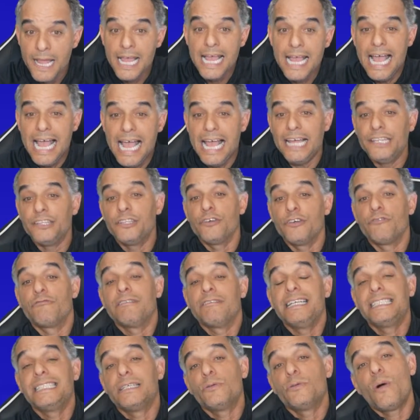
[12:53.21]
And the
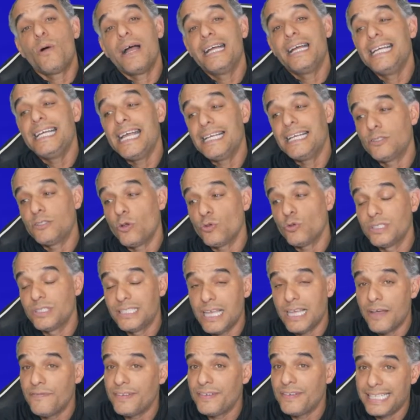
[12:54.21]
reason why he has those
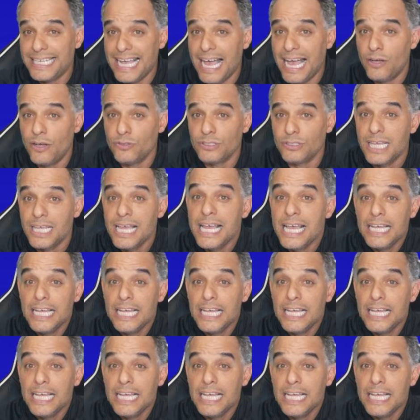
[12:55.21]
7 counts